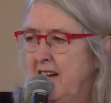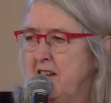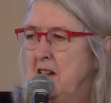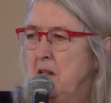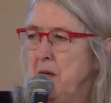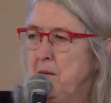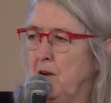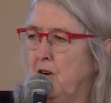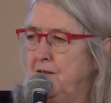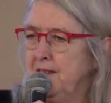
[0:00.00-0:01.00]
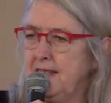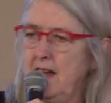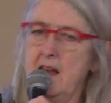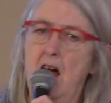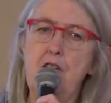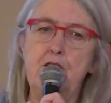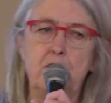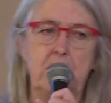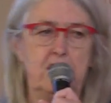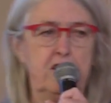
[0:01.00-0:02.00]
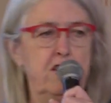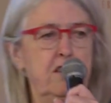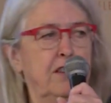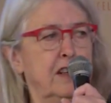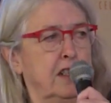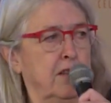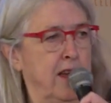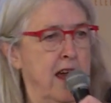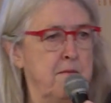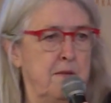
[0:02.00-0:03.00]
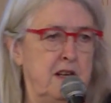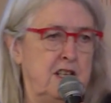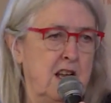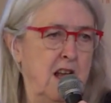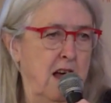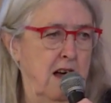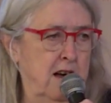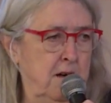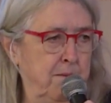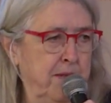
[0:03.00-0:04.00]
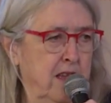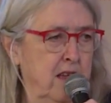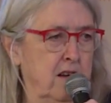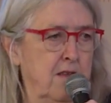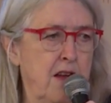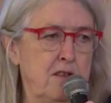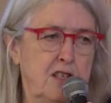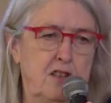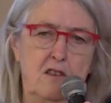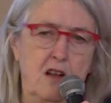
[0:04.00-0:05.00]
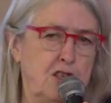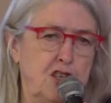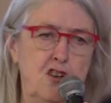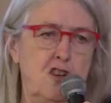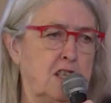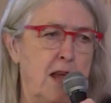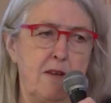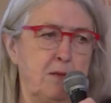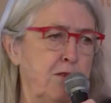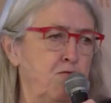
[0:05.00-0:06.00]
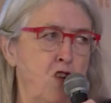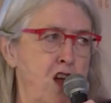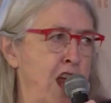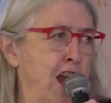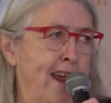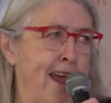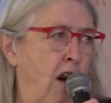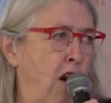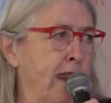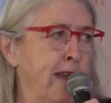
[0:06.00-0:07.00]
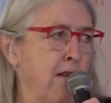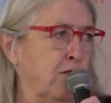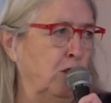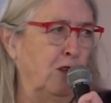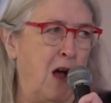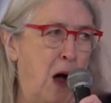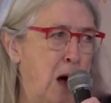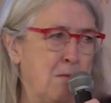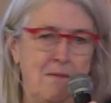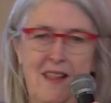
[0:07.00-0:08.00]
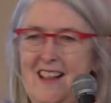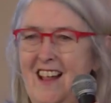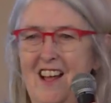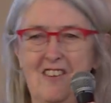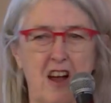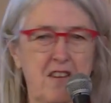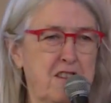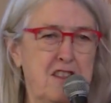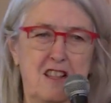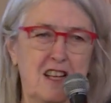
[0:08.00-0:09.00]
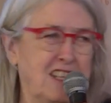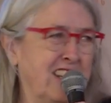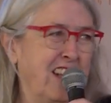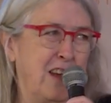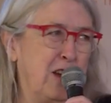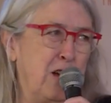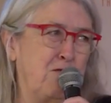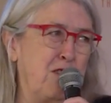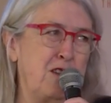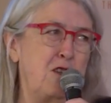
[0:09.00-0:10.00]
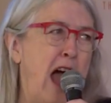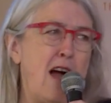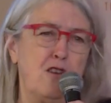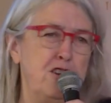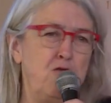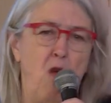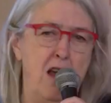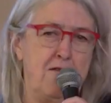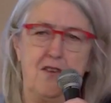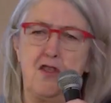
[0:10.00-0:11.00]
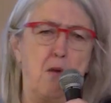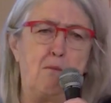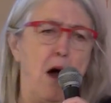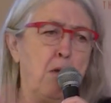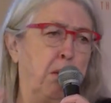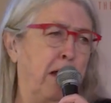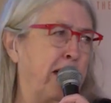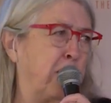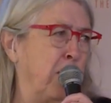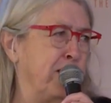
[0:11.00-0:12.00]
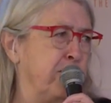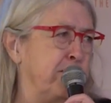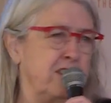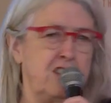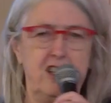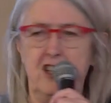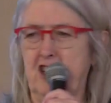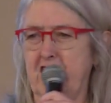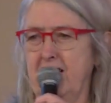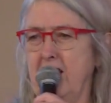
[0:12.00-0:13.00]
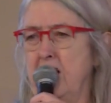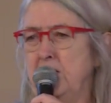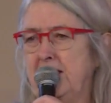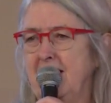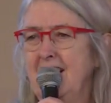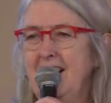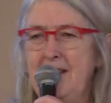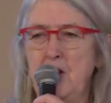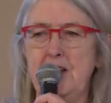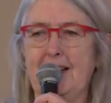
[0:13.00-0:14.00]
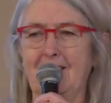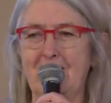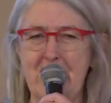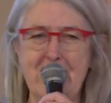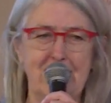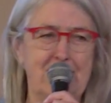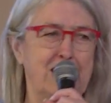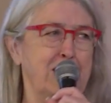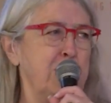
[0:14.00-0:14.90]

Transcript: And people often say, oh, you teach at the University of Cambridge. Um, you know, those you know, students, they must be really high level. Um, you know, that, you know, how can you write for the public when you've been teaching those, those little geniuses?